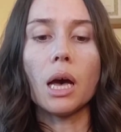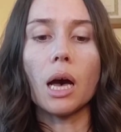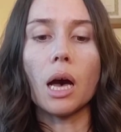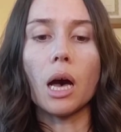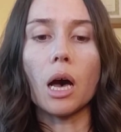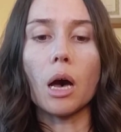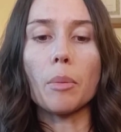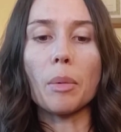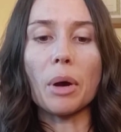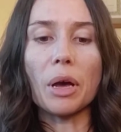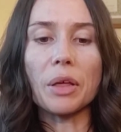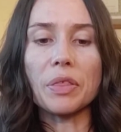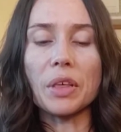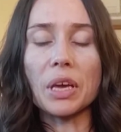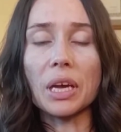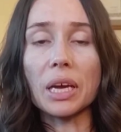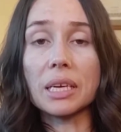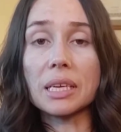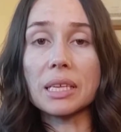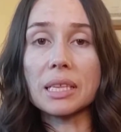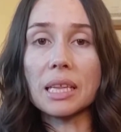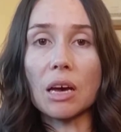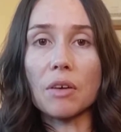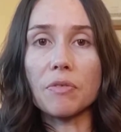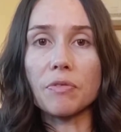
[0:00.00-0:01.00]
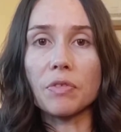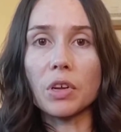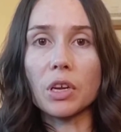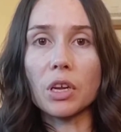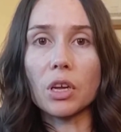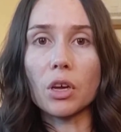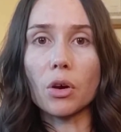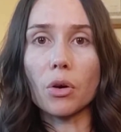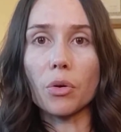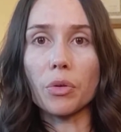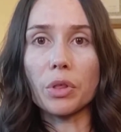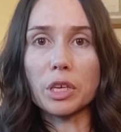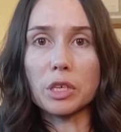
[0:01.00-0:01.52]
I think I did that
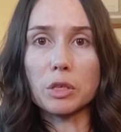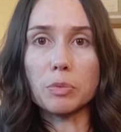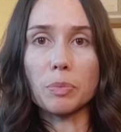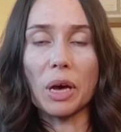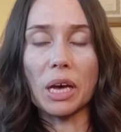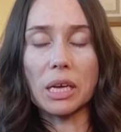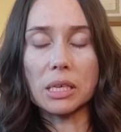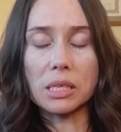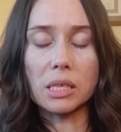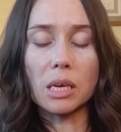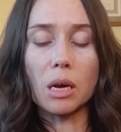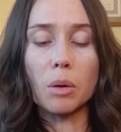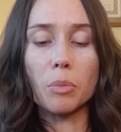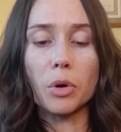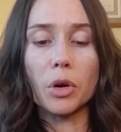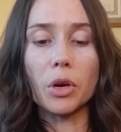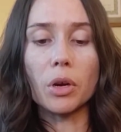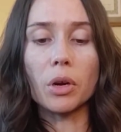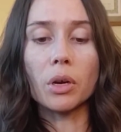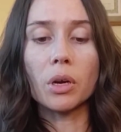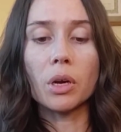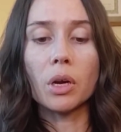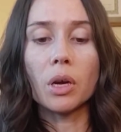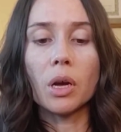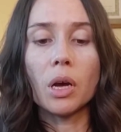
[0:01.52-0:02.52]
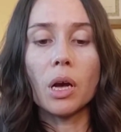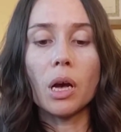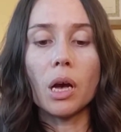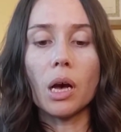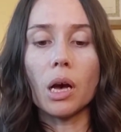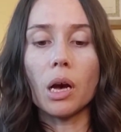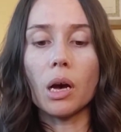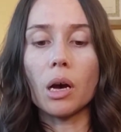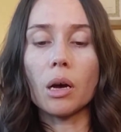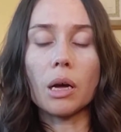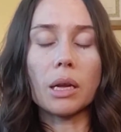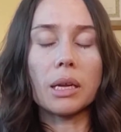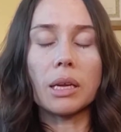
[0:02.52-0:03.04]
video this past summer.
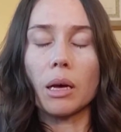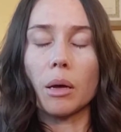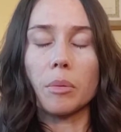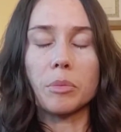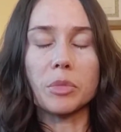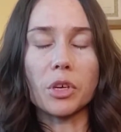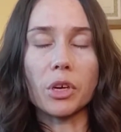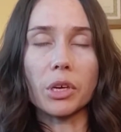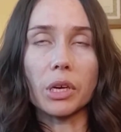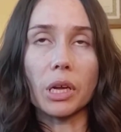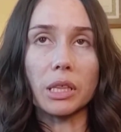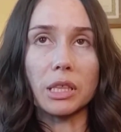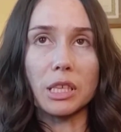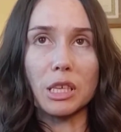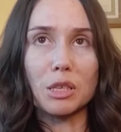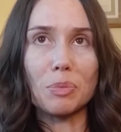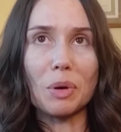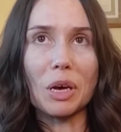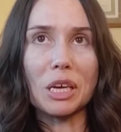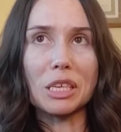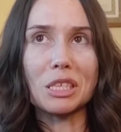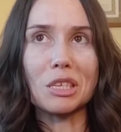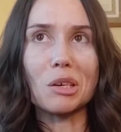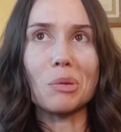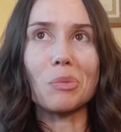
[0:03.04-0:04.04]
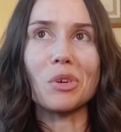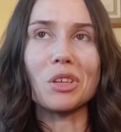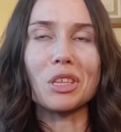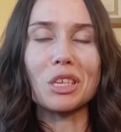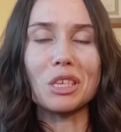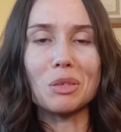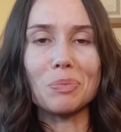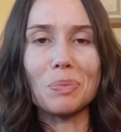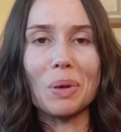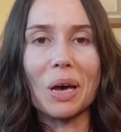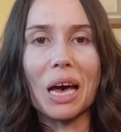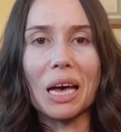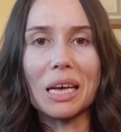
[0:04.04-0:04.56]
I'm sorry, not this past summer,
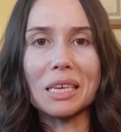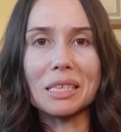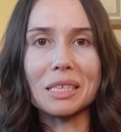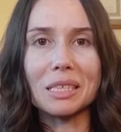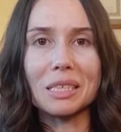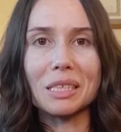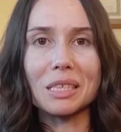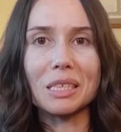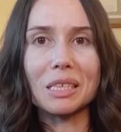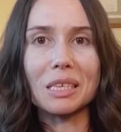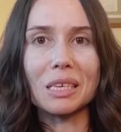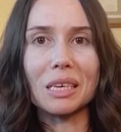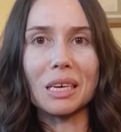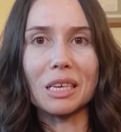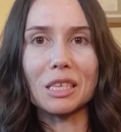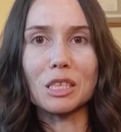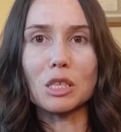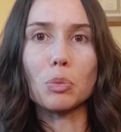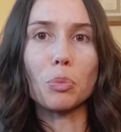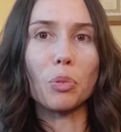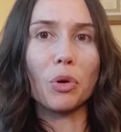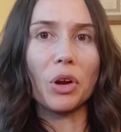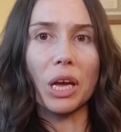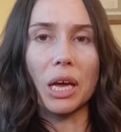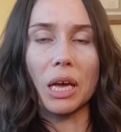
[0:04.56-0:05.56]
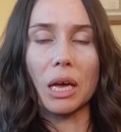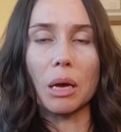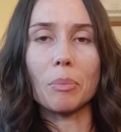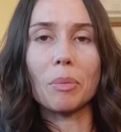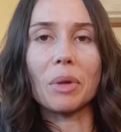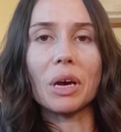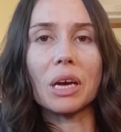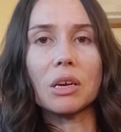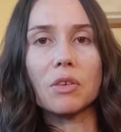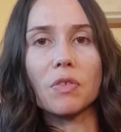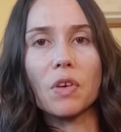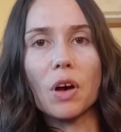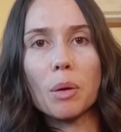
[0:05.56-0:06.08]
this past spring. It
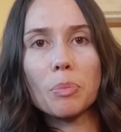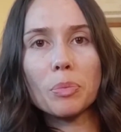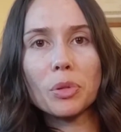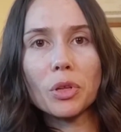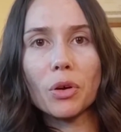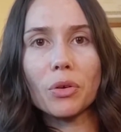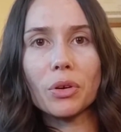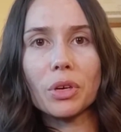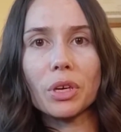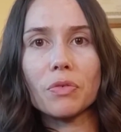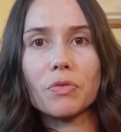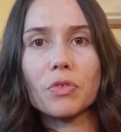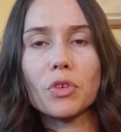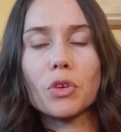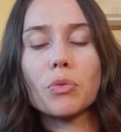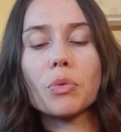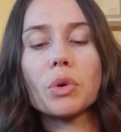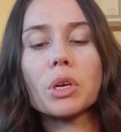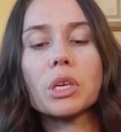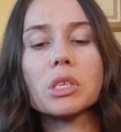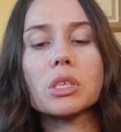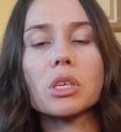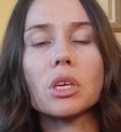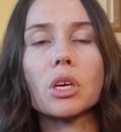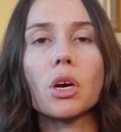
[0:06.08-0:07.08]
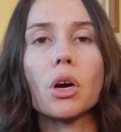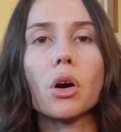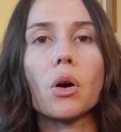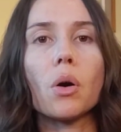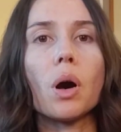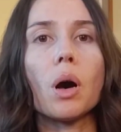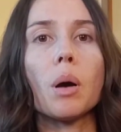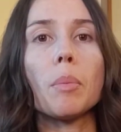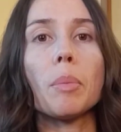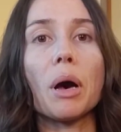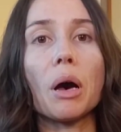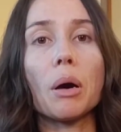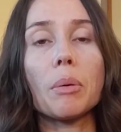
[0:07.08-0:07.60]
might have uploaded a few weeks
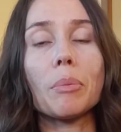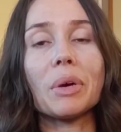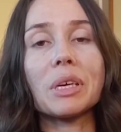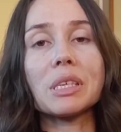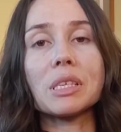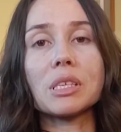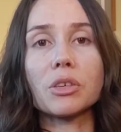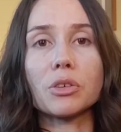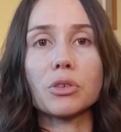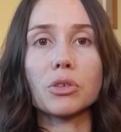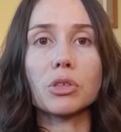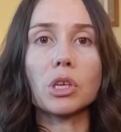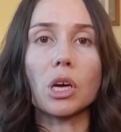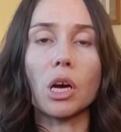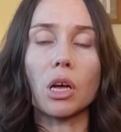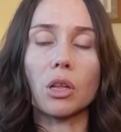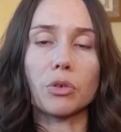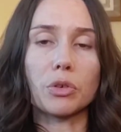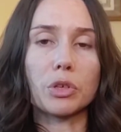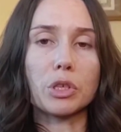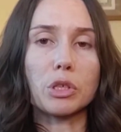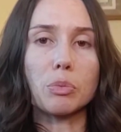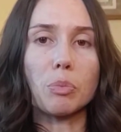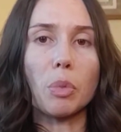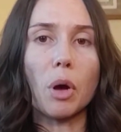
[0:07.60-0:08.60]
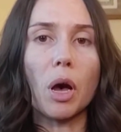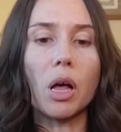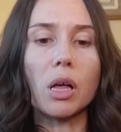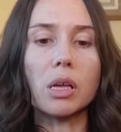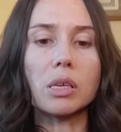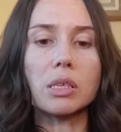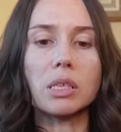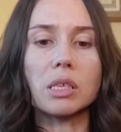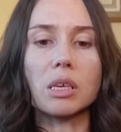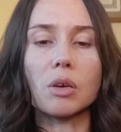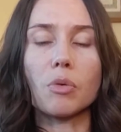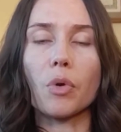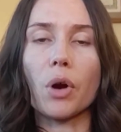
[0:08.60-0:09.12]
ago about my zero tolerance
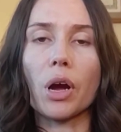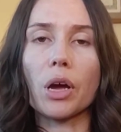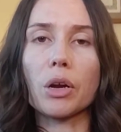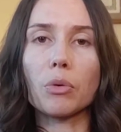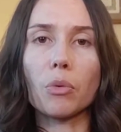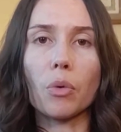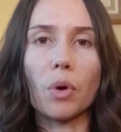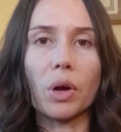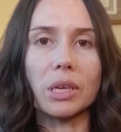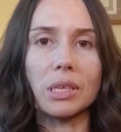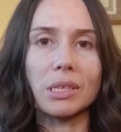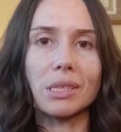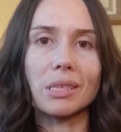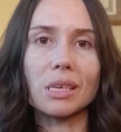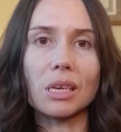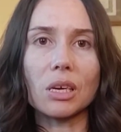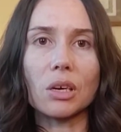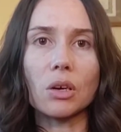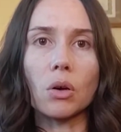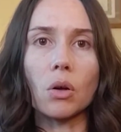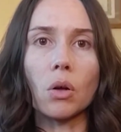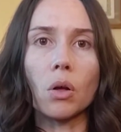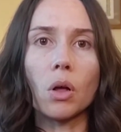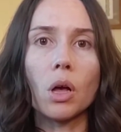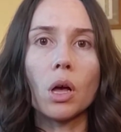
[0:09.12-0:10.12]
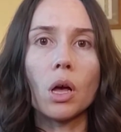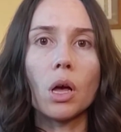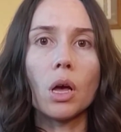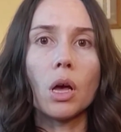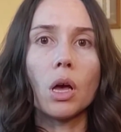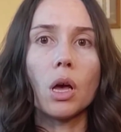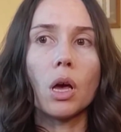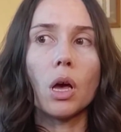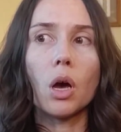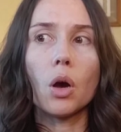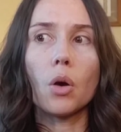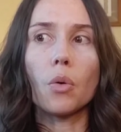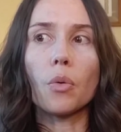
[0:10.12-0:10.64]
policy, where I don't want to deal
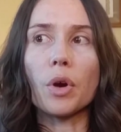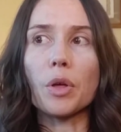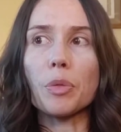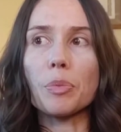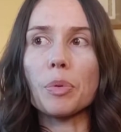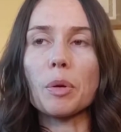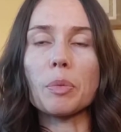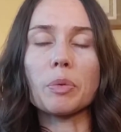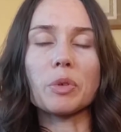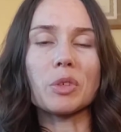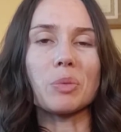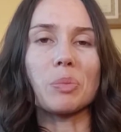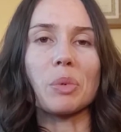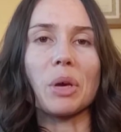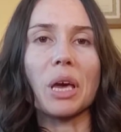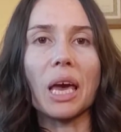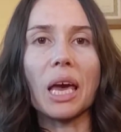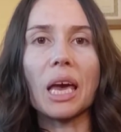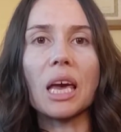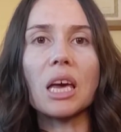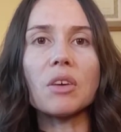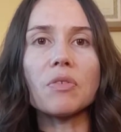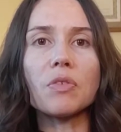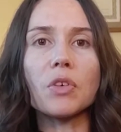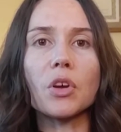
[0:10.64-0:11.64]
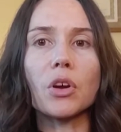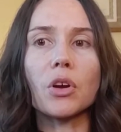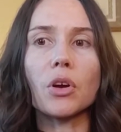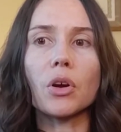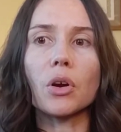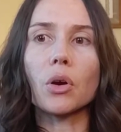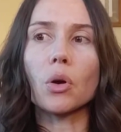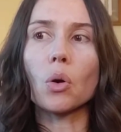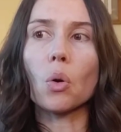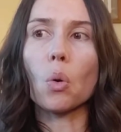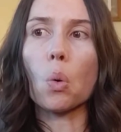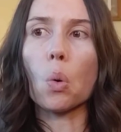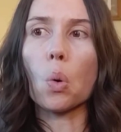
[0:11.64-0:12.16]
with people's
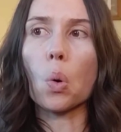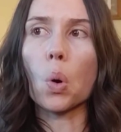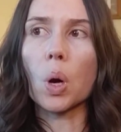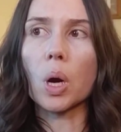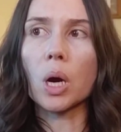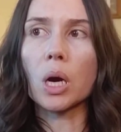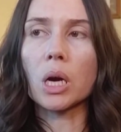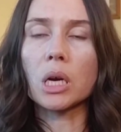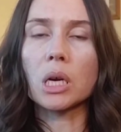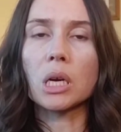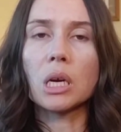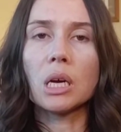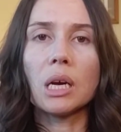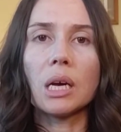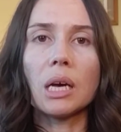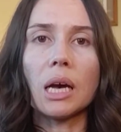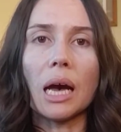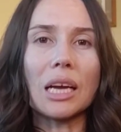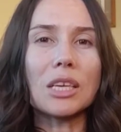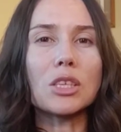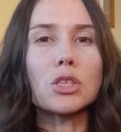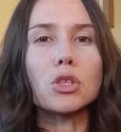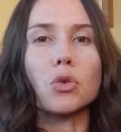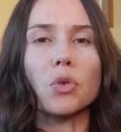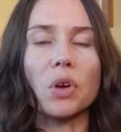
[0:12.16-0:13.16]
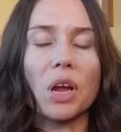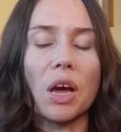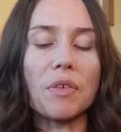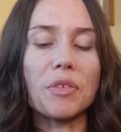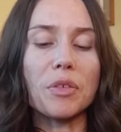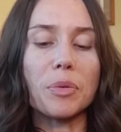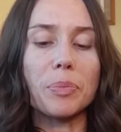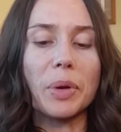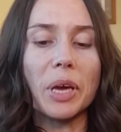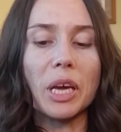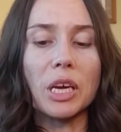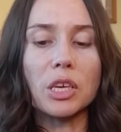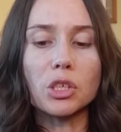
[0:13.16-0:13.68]
behavior, or I just don't have
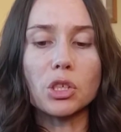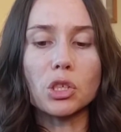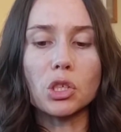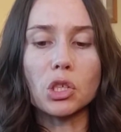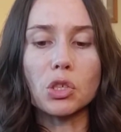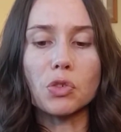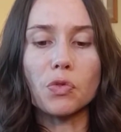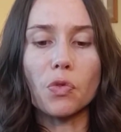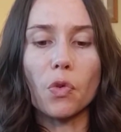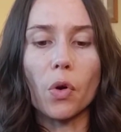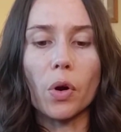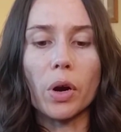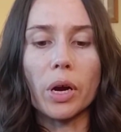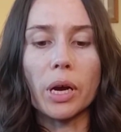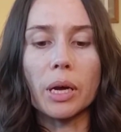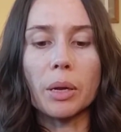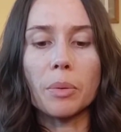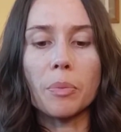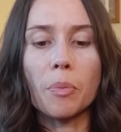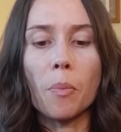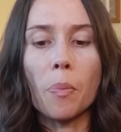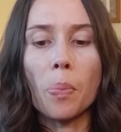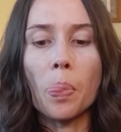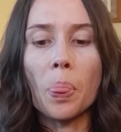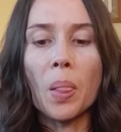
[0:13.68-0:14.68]
the patience for it.